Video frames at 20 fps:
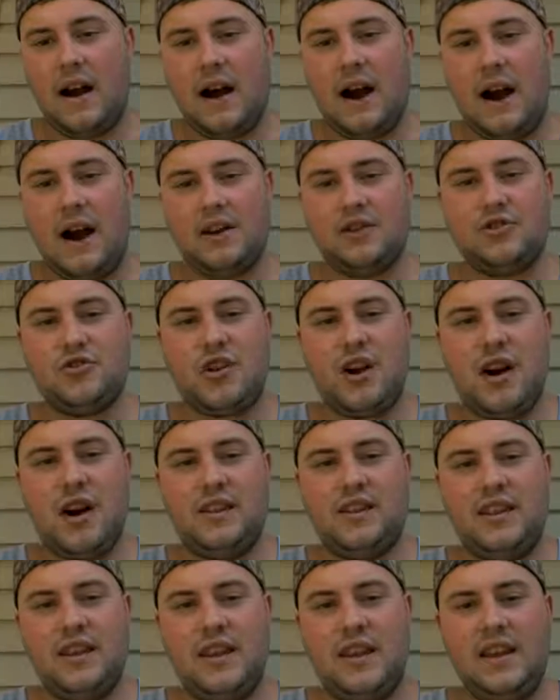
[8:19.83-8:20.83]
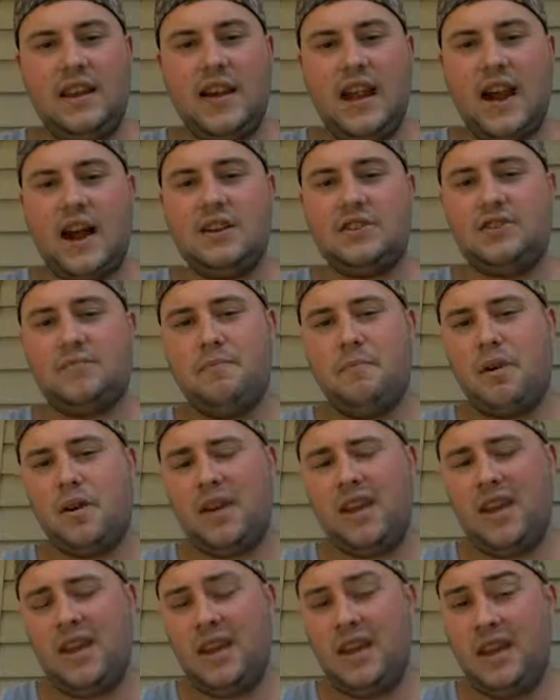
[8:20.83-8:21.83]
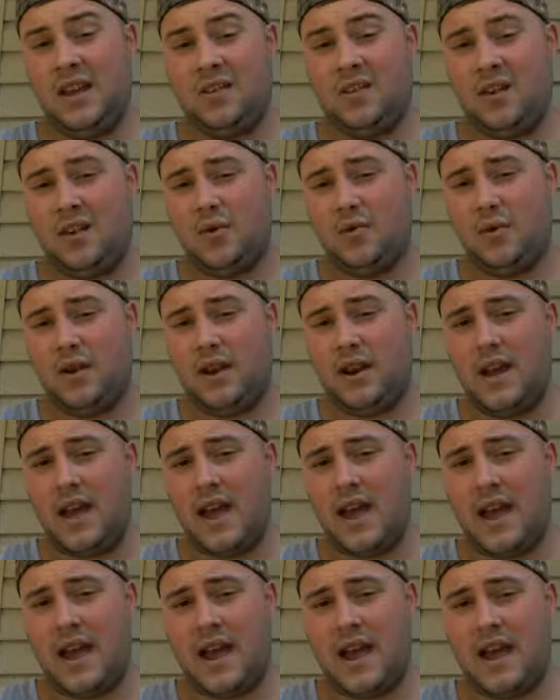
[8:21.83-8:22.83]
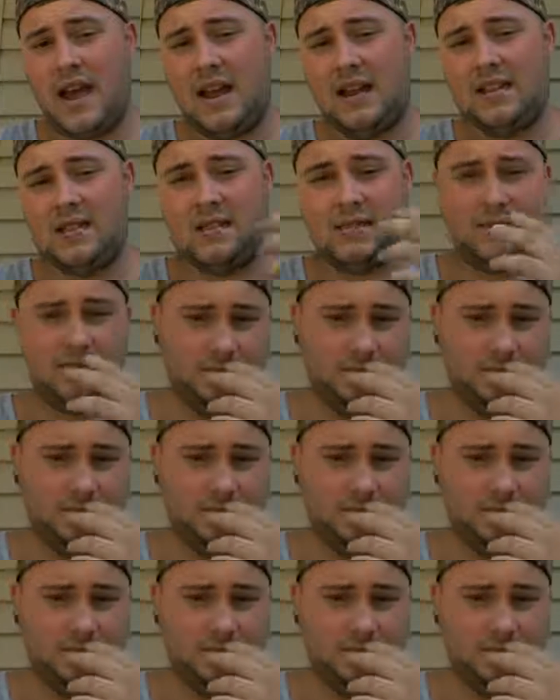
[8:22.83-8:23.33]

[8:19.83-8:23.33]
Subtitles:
I tried the Cash Money e-liquid, and